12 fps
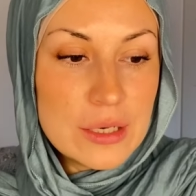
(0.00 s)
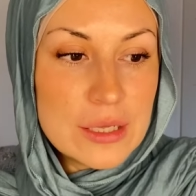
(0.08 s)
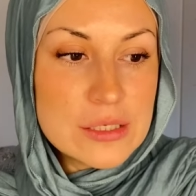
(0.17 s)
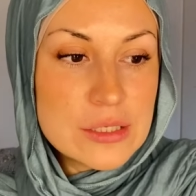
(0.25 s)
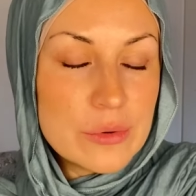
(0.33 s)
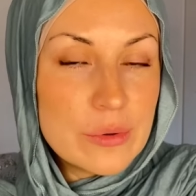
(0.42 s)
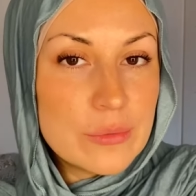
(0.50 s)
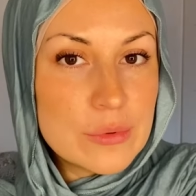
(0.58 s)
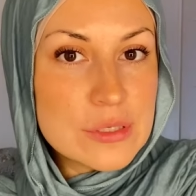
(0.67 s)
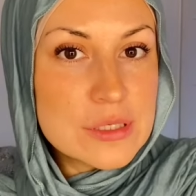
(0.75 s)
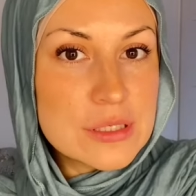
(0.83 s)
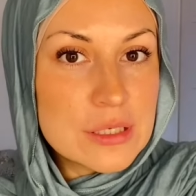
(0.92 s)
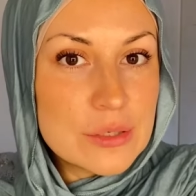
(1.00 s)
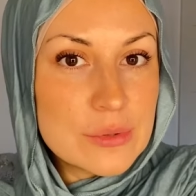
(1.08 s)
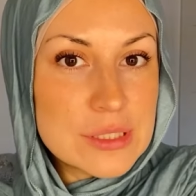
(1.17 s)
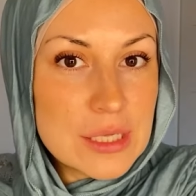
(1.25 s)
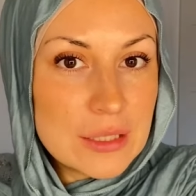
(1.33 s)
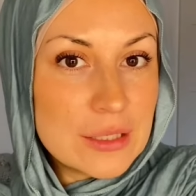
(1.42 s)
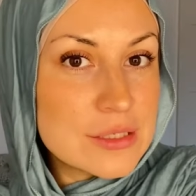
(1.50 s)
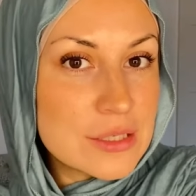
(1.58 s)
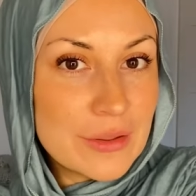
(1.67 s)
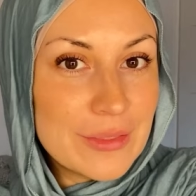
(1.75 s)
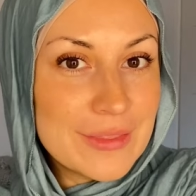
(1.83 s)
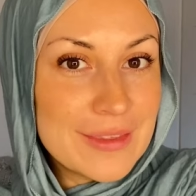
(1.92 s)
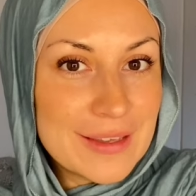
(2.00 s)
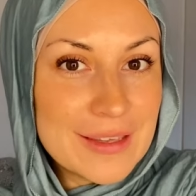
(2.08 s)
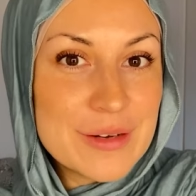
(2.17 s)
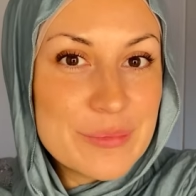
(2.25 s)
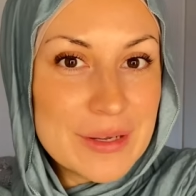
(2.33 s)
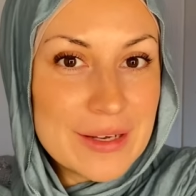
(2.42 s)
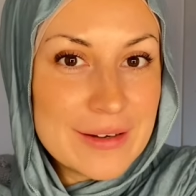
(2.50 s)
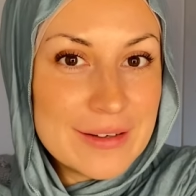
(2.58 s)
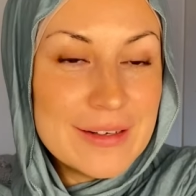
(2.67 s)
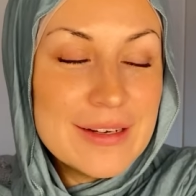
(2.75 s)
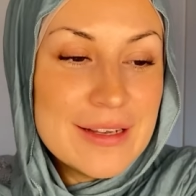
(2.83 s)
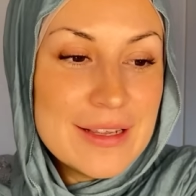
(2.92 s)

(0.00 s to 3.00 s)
like someone was reciting something in my ear,